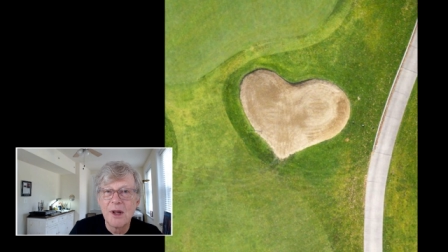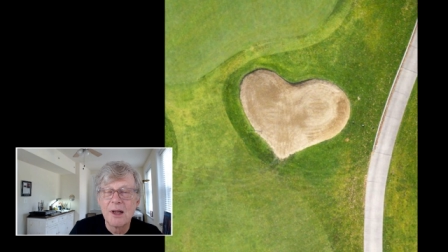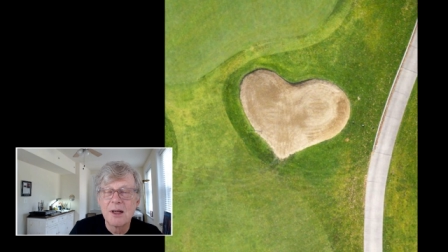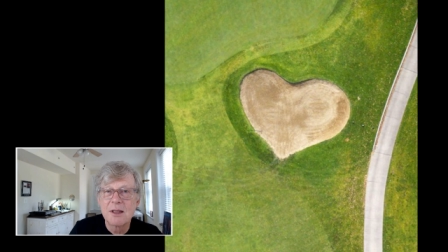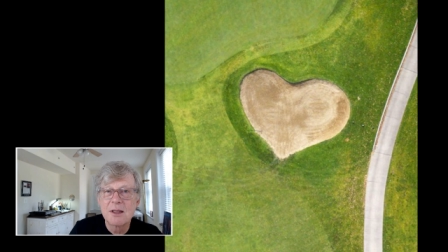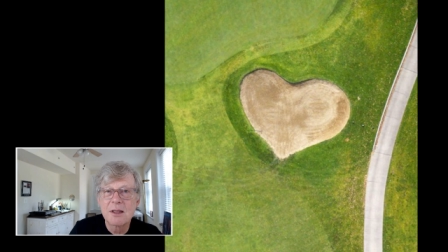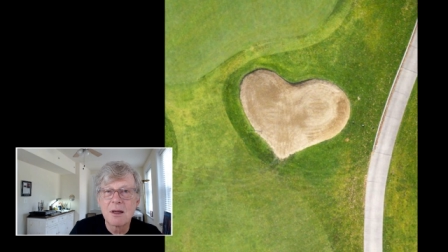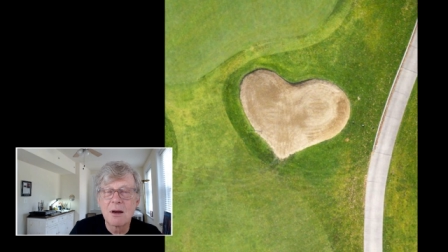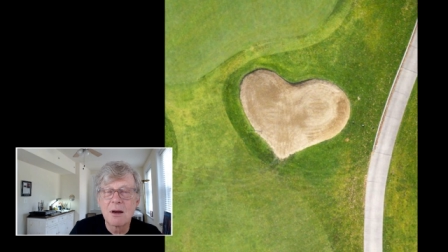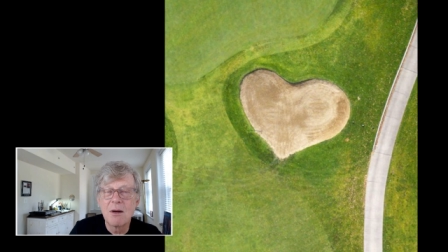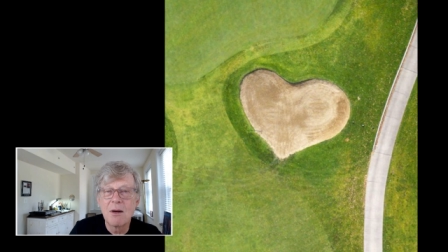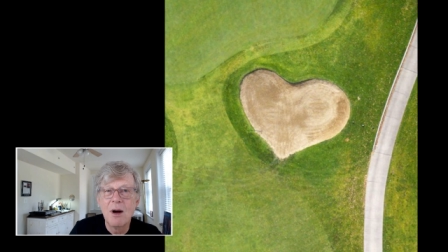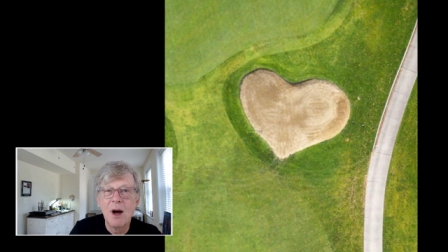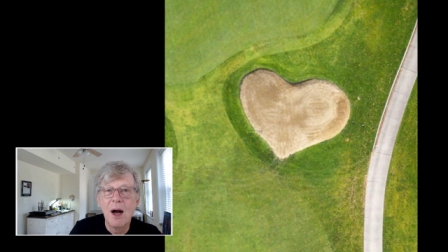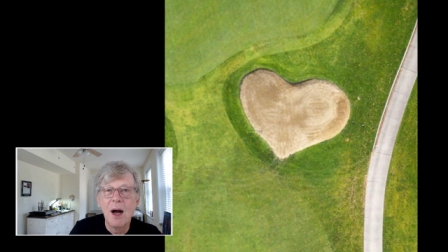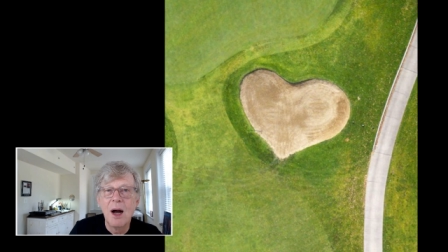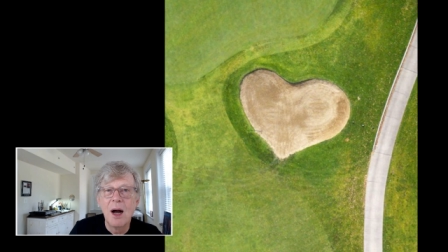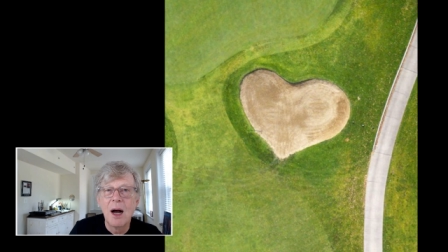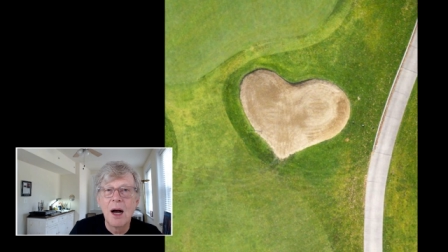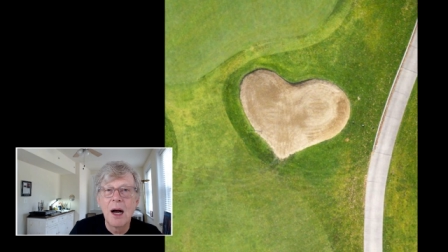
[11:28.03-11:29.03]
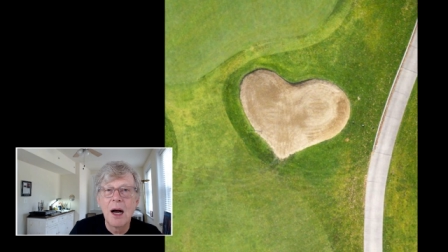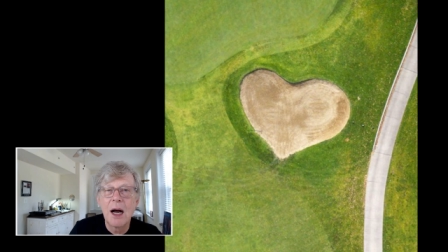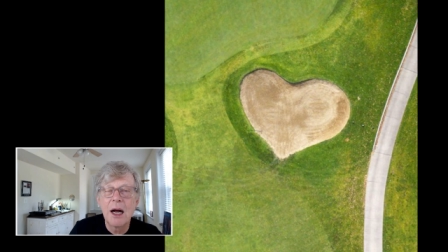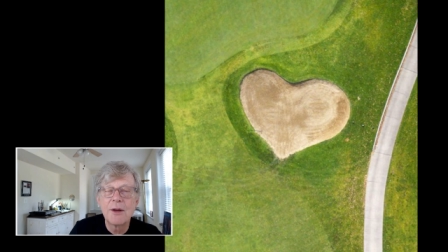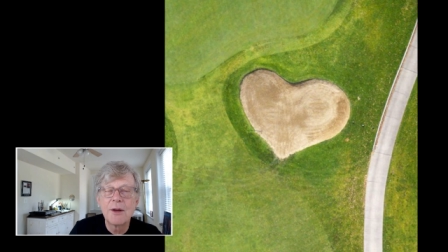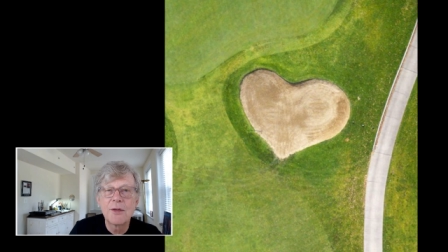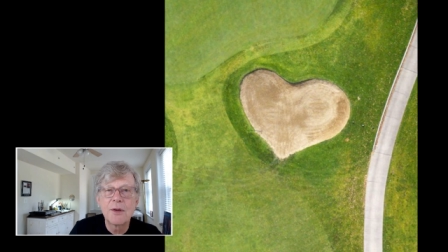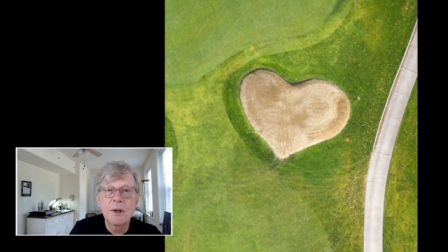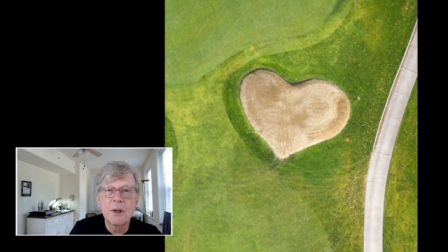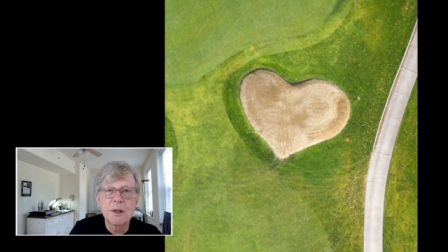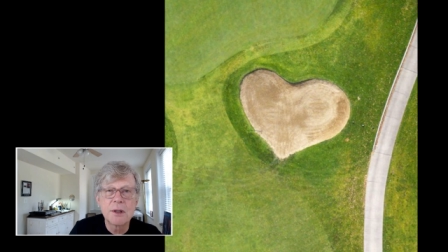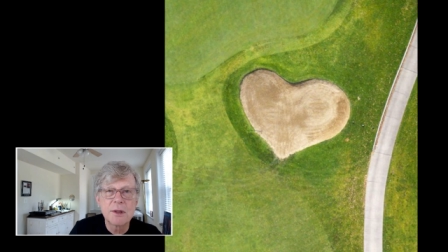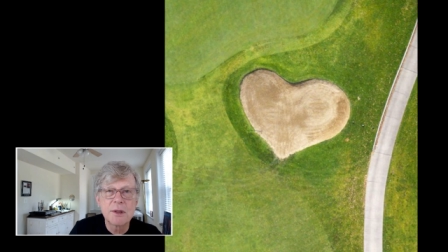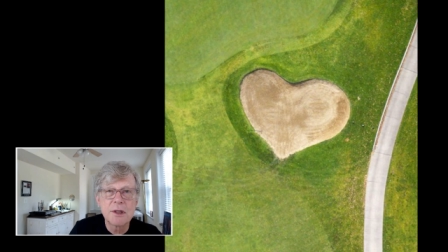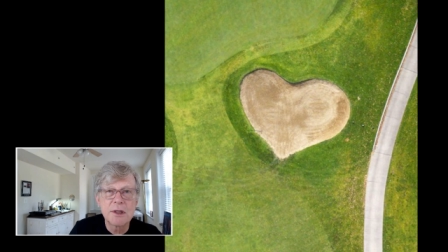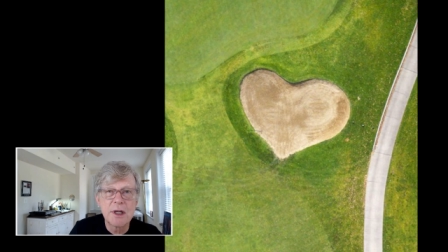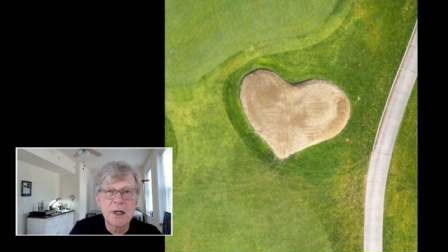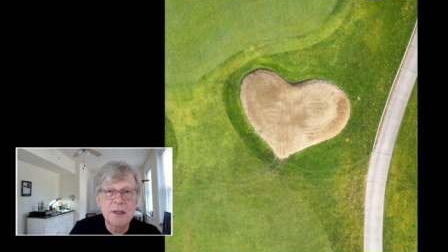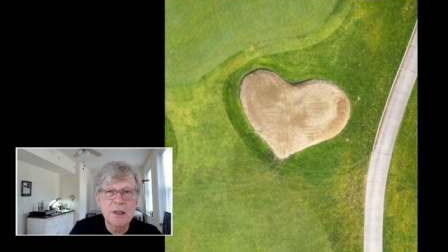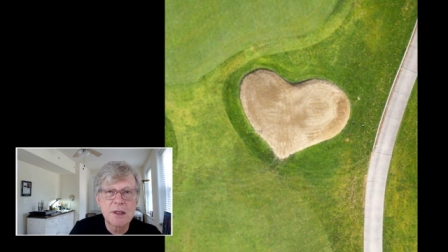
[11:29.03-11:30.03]
So I felt it was
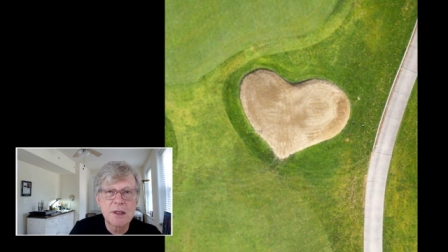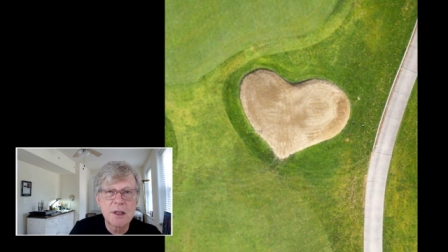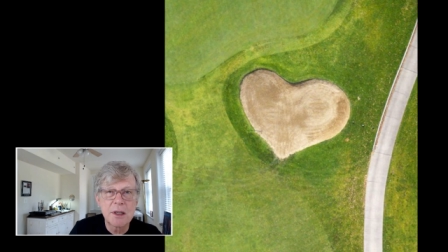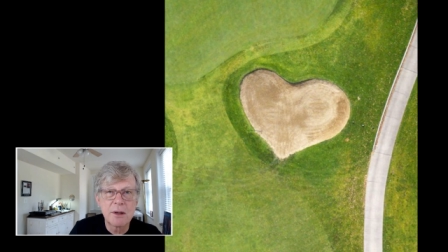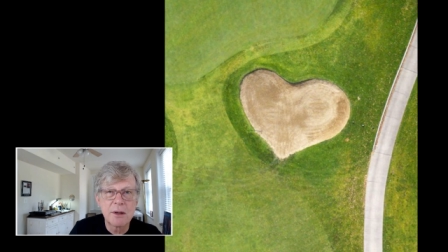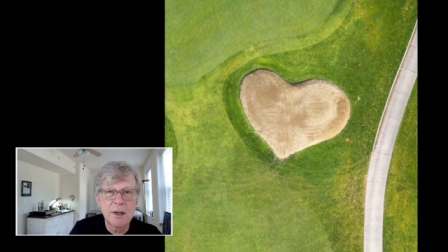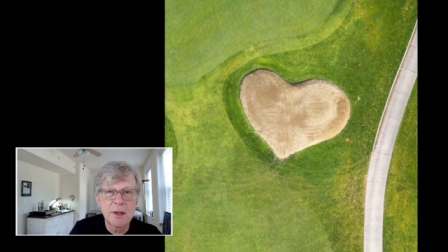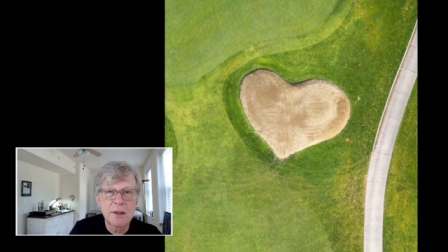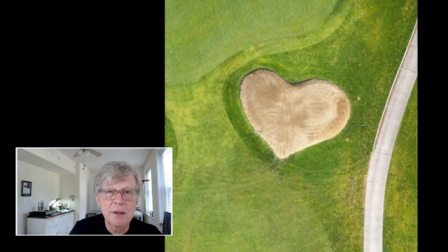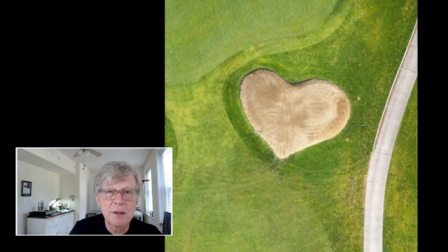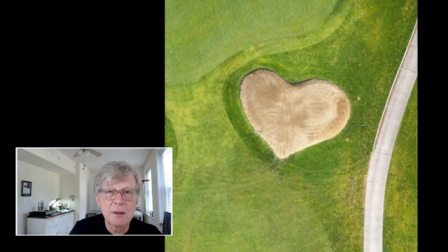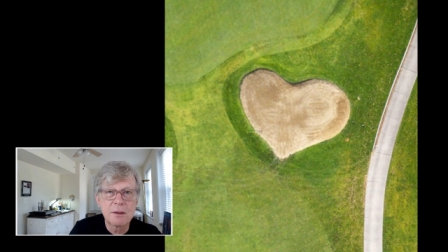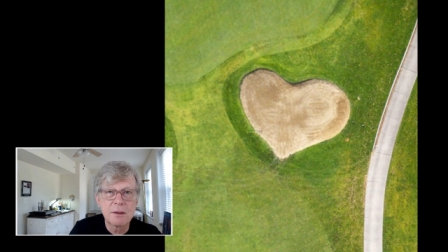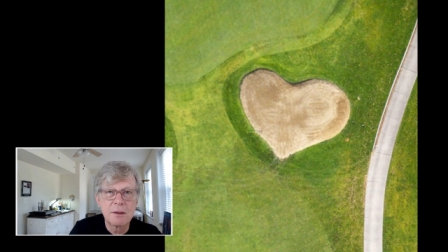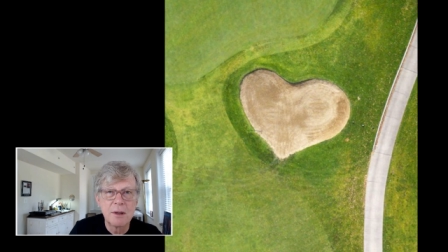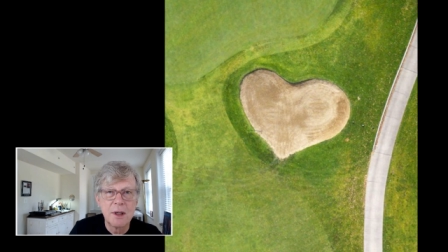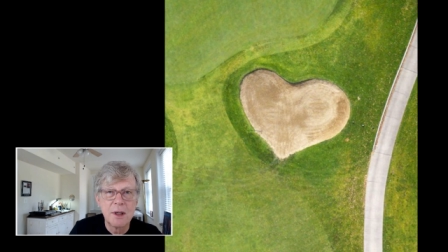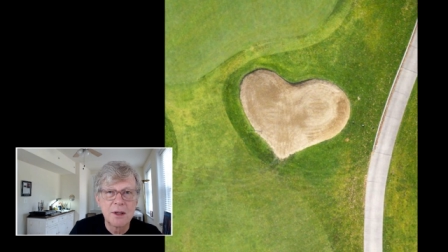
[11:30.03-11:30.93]
necessary to